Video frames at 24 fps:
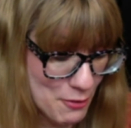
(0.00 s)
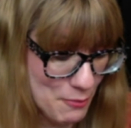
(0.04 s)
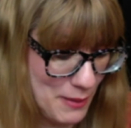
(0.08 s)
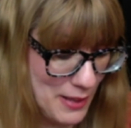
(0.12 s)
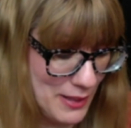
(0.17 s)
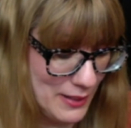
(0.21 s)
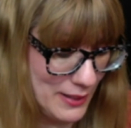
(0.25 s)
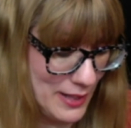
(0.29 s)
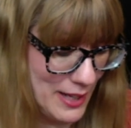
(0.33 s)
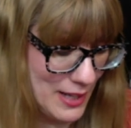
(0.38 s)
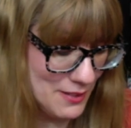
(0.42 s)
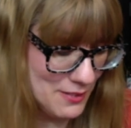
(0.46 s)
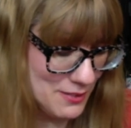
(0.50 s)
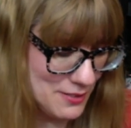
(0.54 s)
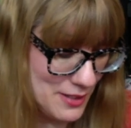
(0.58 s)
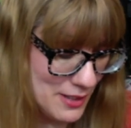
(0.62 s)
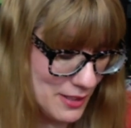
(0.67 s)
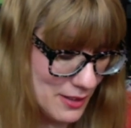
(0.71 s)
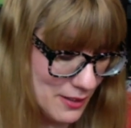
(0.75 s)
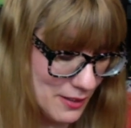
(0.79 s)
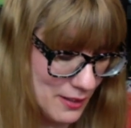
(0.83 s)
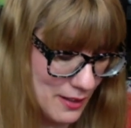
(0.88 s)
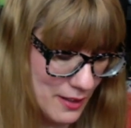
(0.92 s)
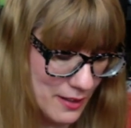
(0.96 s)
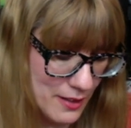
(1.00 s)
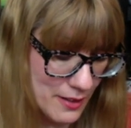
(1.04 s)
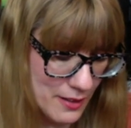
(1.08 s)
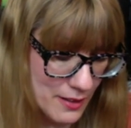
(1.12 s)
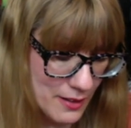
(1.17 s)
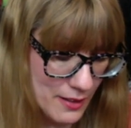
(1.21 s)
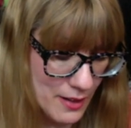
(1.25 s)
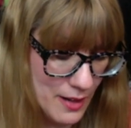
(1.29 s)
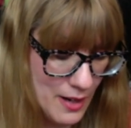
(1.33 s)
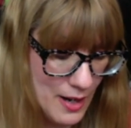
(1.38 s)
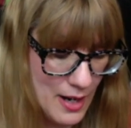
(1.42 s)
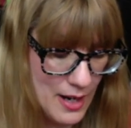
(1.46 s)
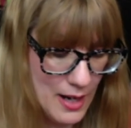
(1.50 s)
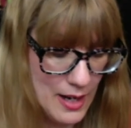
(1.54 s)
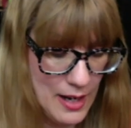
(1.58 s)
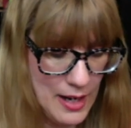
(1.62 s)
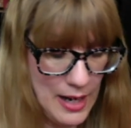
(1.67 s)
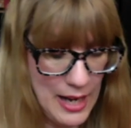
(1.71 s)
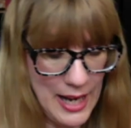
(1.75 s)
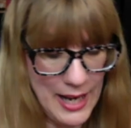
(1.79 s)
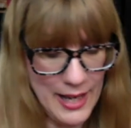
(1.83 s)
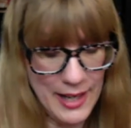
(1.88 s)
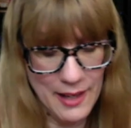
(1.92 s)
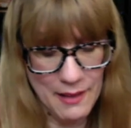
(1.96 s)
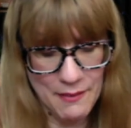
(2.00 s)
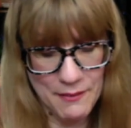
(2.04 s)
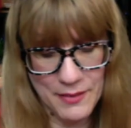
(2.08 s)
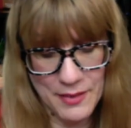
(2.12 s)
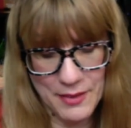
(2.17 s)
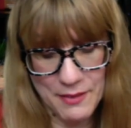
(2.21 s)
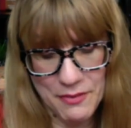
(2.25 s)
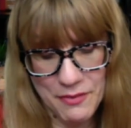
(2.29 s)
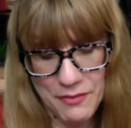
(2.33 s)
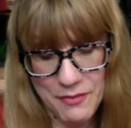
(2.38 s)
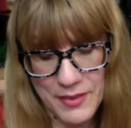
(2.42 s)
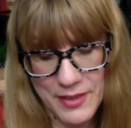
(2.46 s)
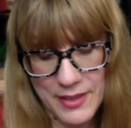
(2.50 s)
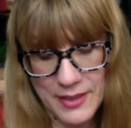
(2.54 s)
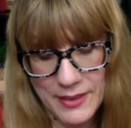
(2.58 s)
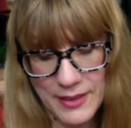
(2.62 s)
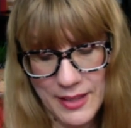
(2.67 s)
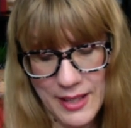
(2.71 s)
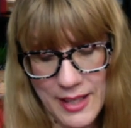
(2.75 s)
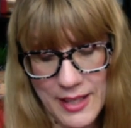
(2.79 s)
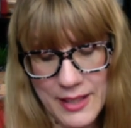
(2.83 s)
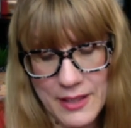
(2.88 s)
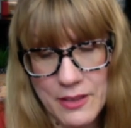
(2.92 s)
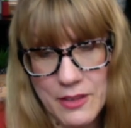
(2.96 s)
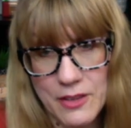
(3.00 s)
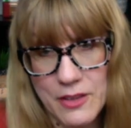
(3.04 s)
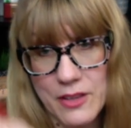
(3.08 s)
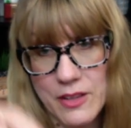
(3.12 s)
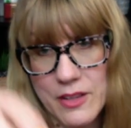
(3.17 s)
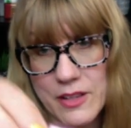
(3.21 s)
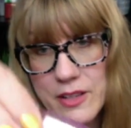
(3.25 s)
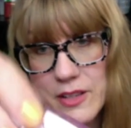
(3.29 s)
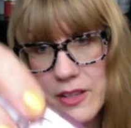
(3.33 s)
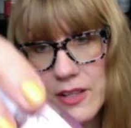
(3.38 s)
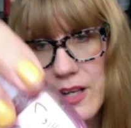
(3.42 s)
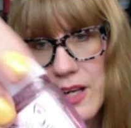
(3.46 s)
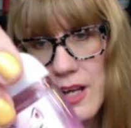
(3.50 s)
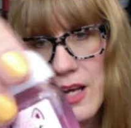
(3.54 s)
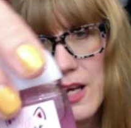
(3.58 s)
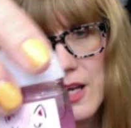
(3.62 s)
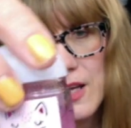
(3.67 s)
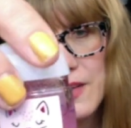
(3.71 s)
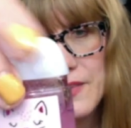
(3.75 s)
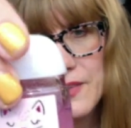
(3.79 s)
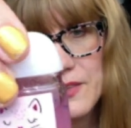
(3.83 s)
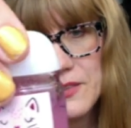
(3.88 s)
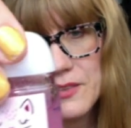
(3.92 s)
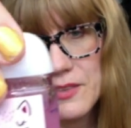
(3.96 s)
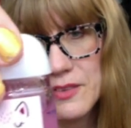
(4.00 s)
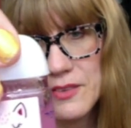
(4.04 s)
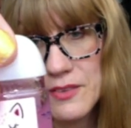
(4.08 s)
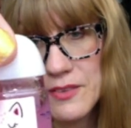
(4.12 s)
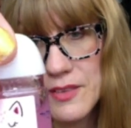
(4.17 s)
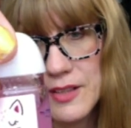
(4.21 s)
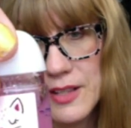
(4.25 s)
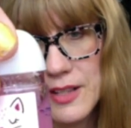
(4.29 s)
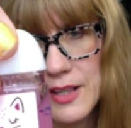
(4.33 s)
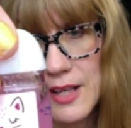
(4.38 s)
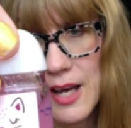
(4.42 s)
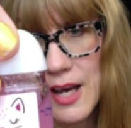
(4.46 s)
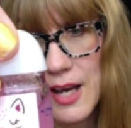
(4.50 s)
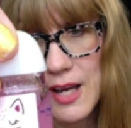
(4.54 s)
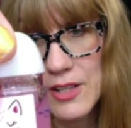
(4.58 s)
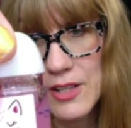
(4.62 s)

my last declutter. I have the Feline Good. This is the uh,